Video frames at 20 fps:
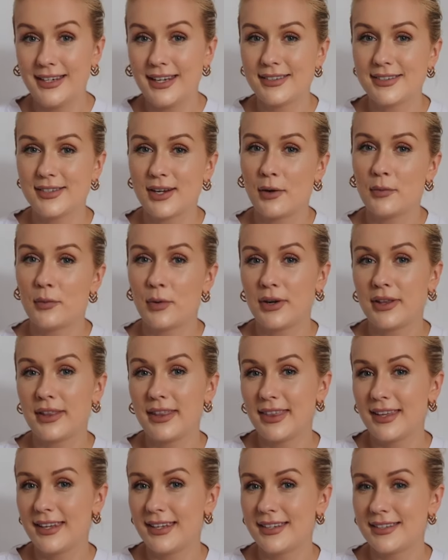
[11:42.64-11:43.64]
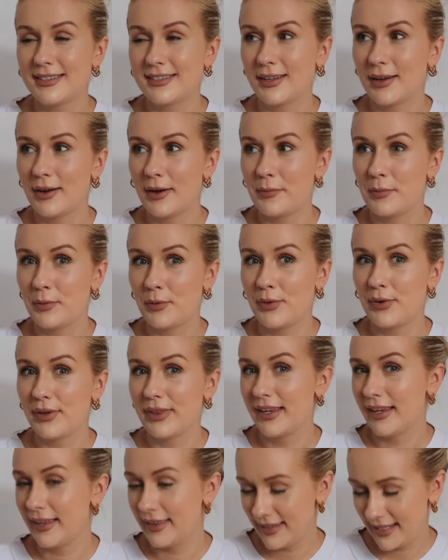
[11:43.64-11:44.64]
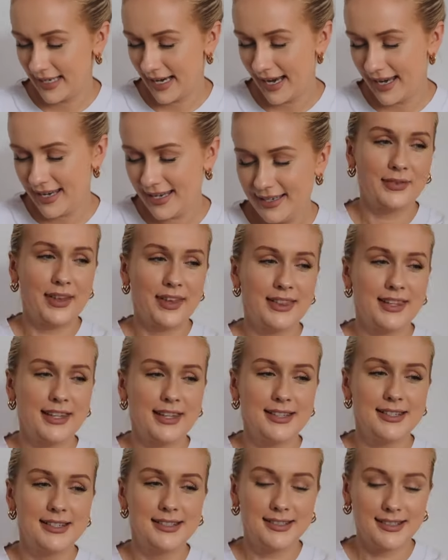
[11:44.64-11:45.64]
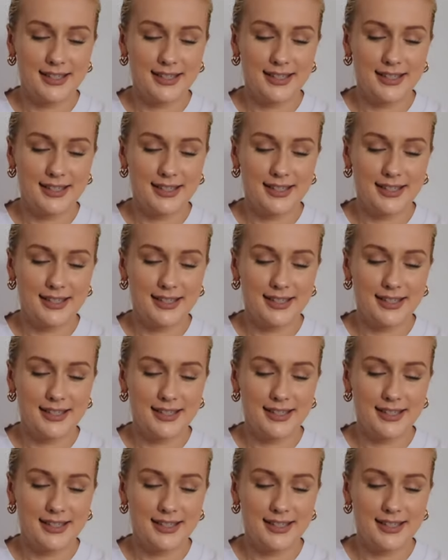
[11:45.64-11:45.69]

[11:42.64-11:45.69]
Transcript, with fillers: next up, one of the things that I bought the other day. This